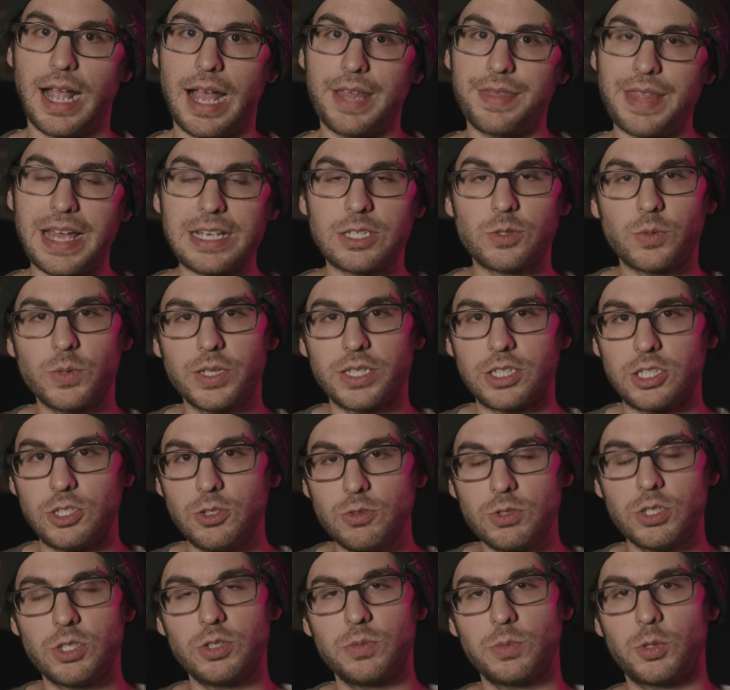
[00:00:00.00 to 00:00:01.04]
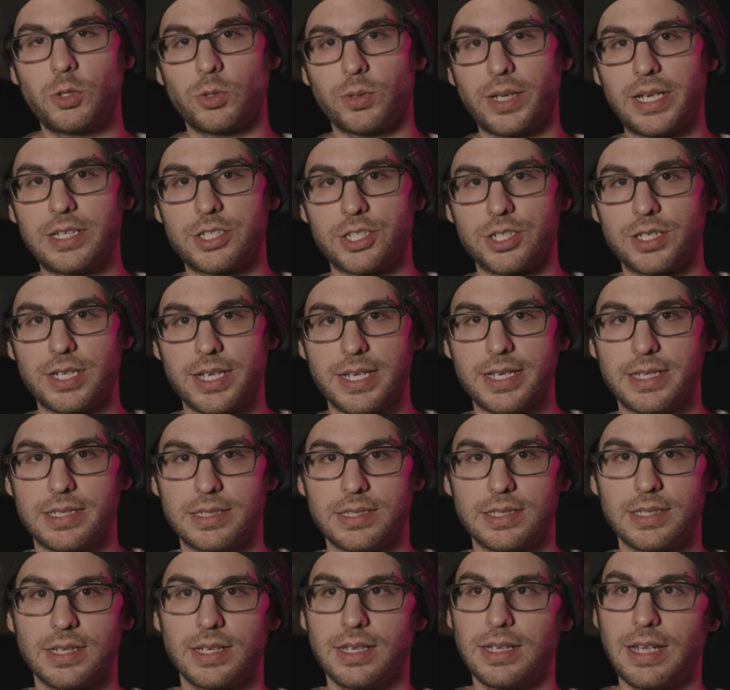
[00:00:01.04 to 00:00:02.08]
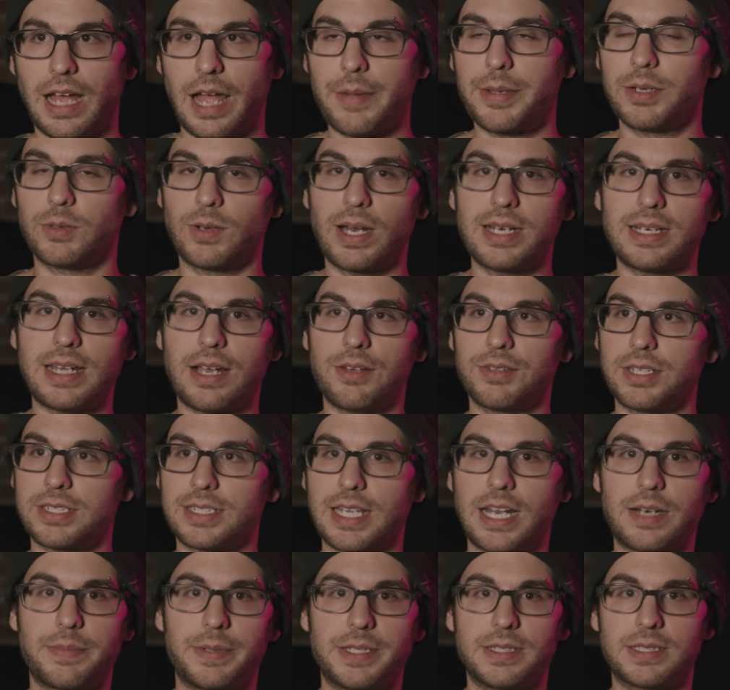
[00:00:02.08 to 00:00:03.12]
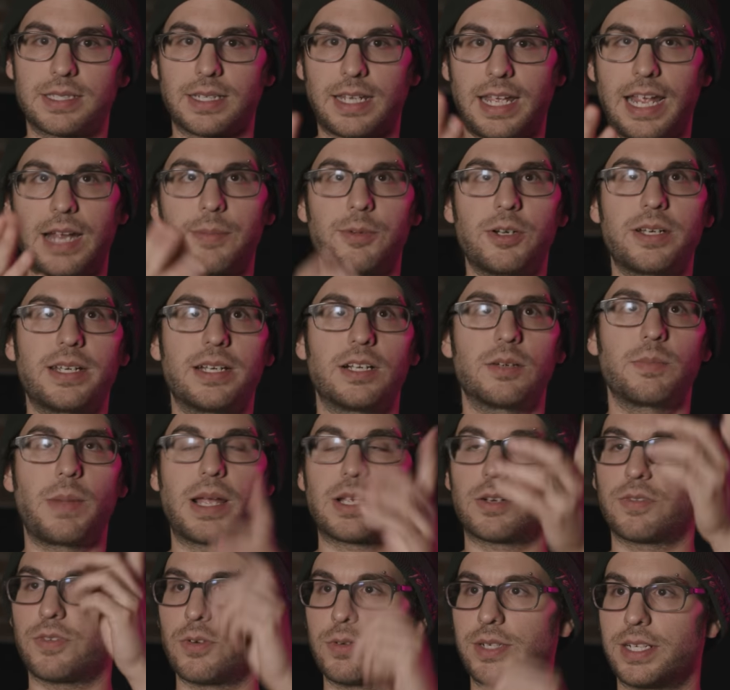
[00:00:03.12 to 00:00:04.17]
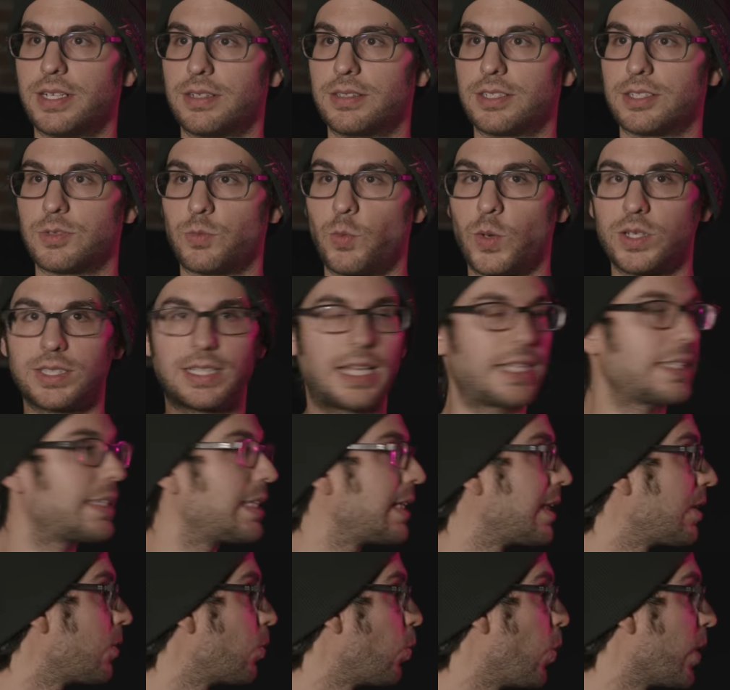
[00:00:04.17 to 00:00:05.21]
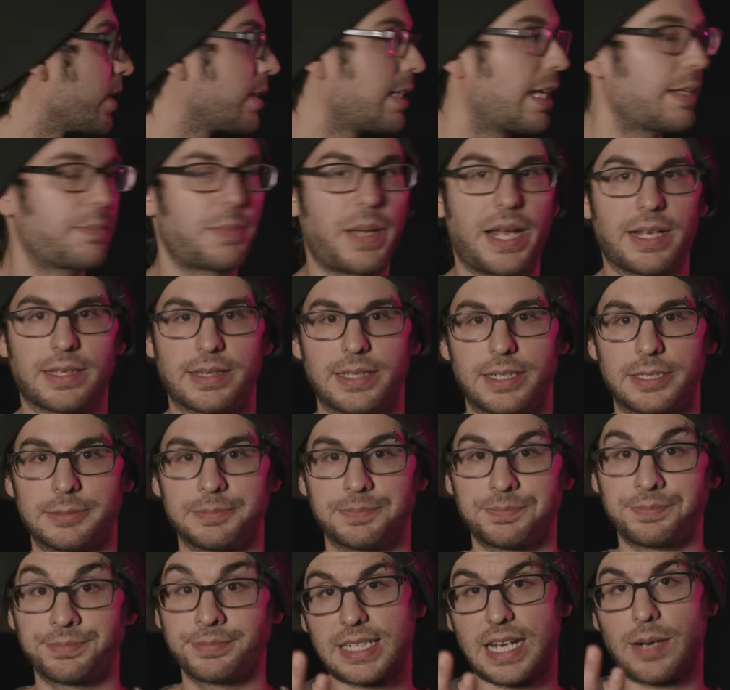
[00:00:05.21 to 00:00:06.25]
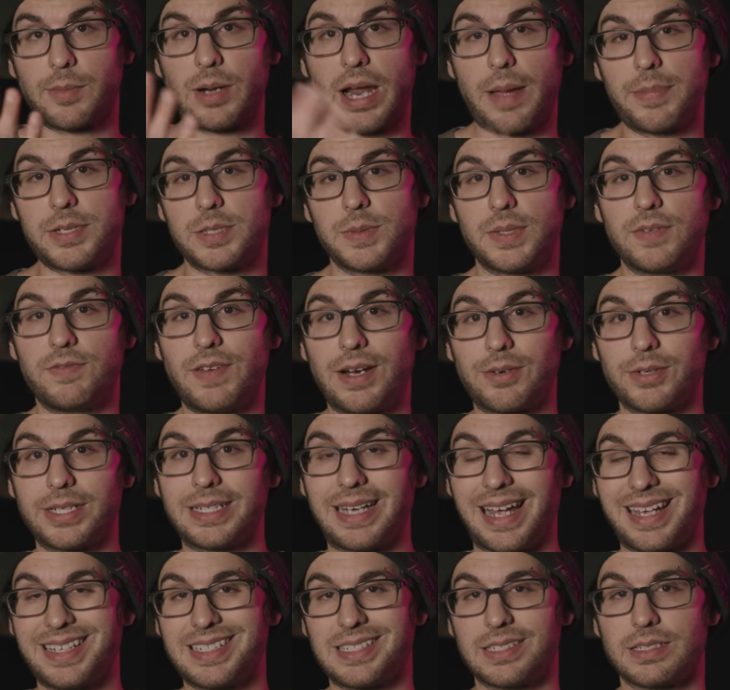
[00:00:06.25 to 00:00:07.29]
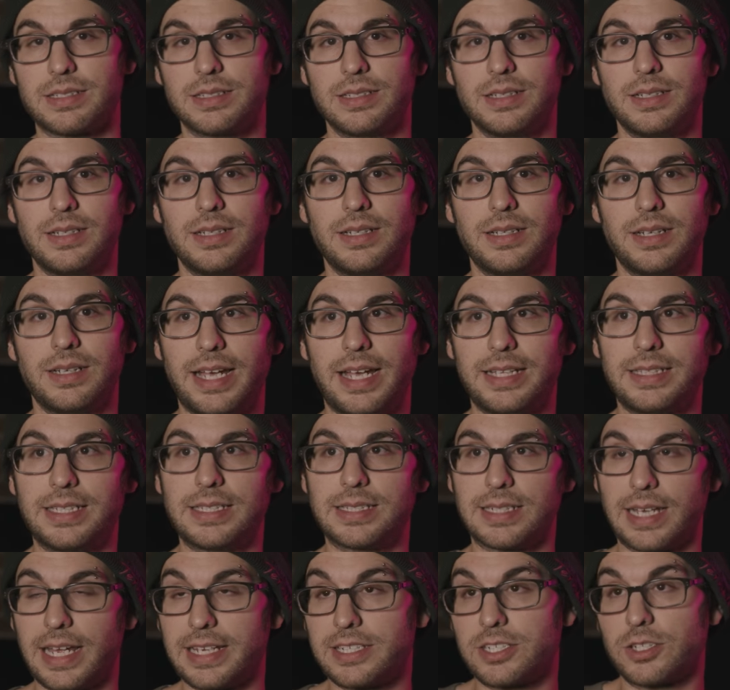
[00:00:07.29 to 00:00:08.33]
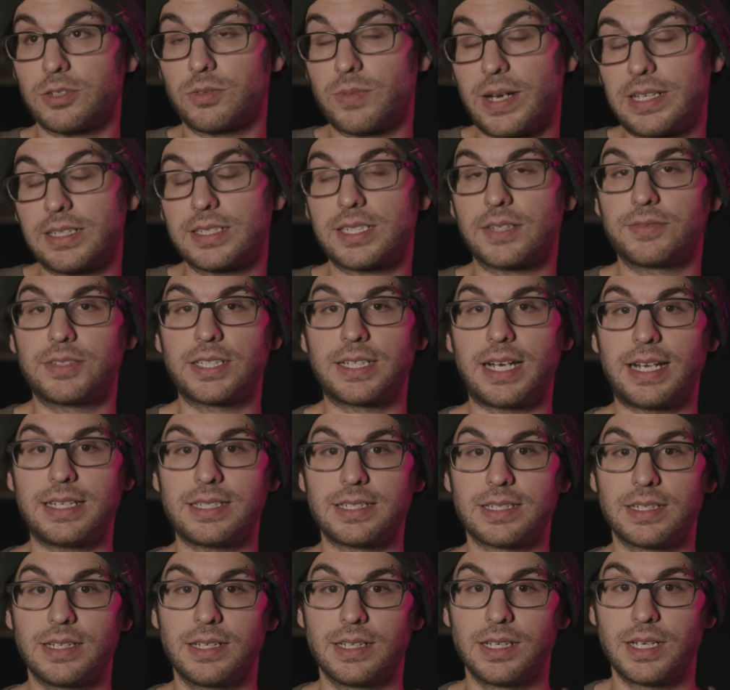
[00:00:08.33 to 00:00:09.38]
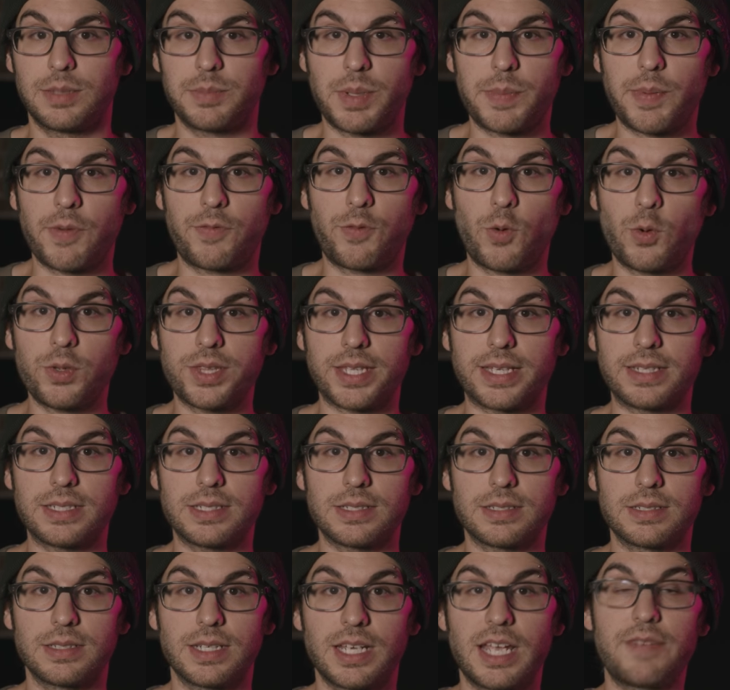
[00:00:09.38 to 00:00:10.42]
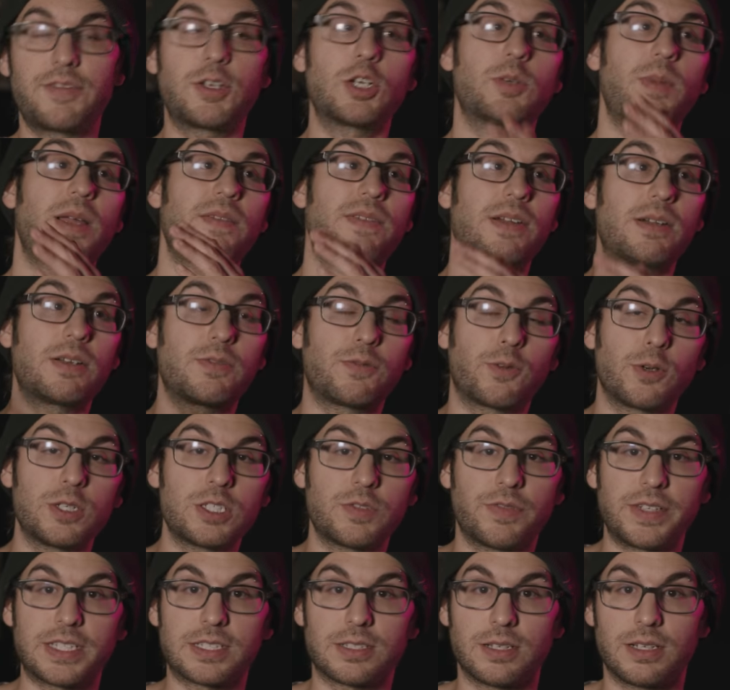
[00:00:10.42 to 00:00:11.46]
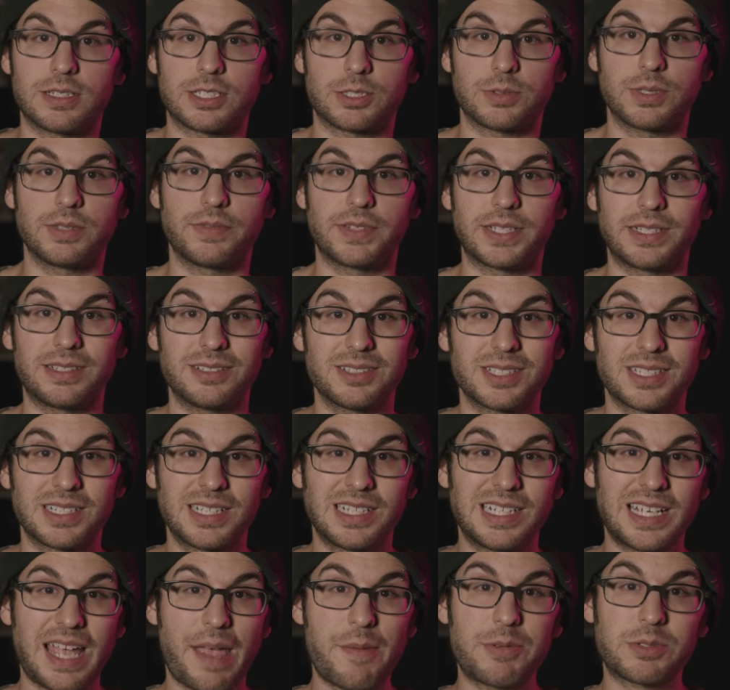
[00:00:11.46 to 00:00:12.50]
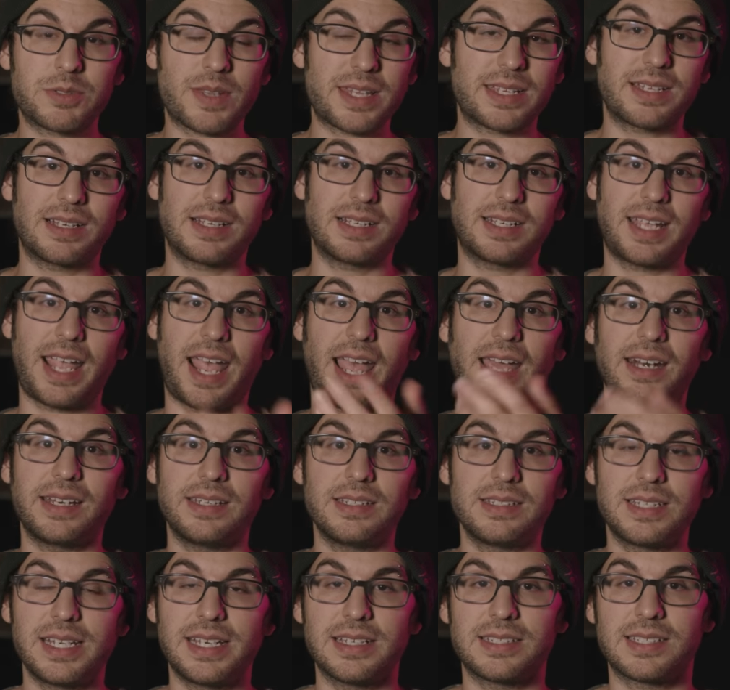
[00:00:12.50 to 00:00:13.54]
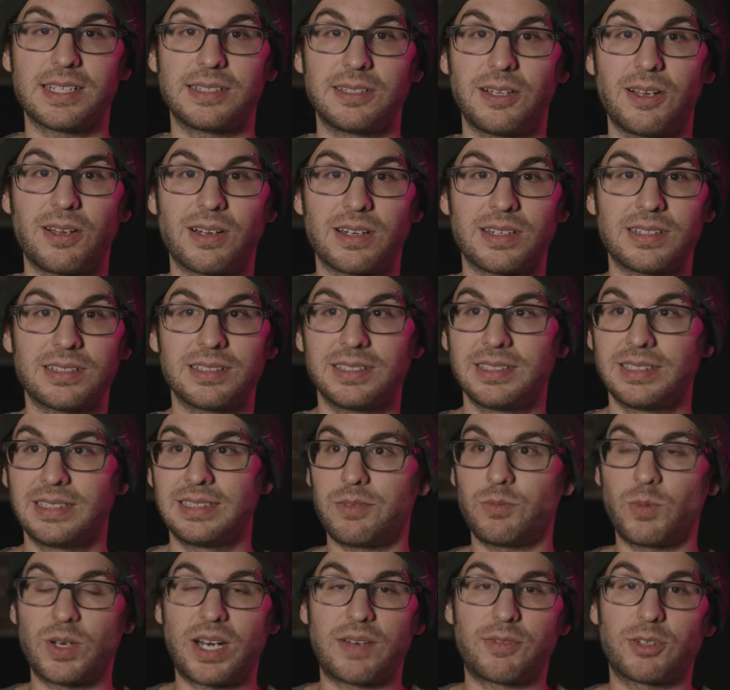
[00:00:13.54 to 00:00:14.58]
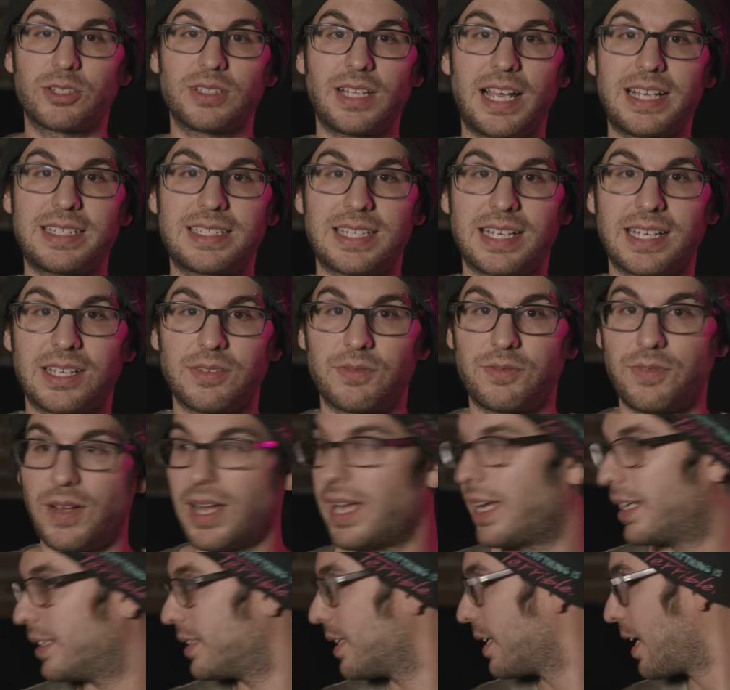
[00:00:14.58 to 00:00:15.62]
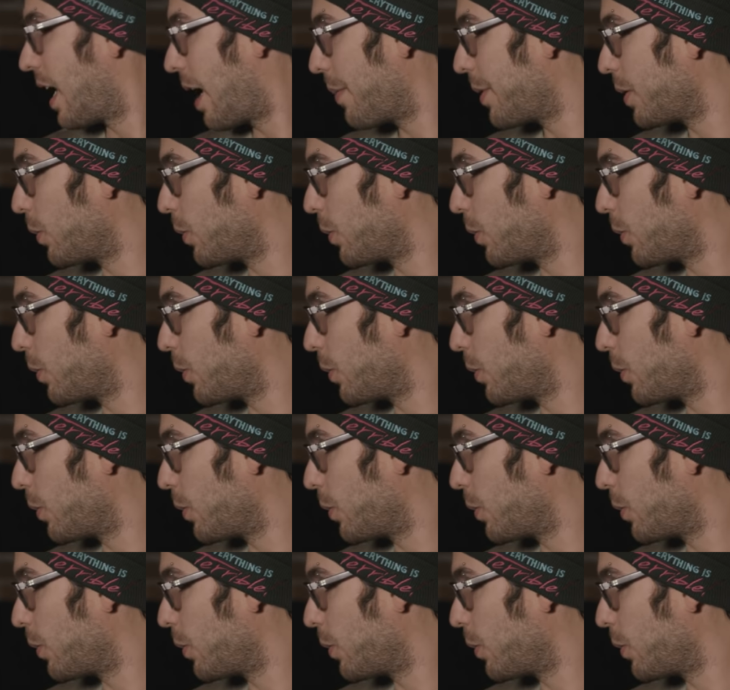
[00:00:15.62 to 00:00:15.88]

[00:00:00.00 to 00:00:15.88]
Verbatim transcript: And that's what YouTube creation is. I mean, right now the setup is camera here, microphone here, there's one light there, one light back there. This camera happens to be very nice, and these lights are relatively nice. But before this, if you go to my very first Vsauce 3 videos, it was like a Canon DSLR and whatever lights I could find.